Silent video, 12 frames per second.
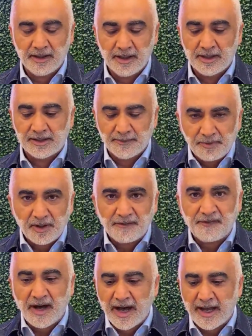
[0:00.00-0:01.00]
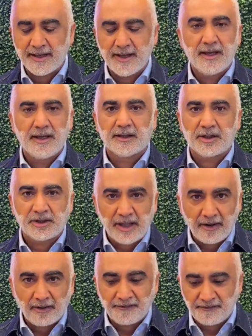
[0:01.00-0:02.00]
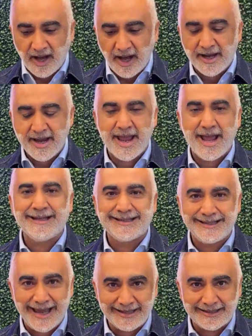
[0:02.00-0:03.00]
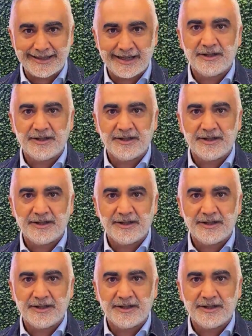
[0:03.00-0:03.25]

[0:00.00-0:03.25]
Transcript: Simplify, clarify, and sense.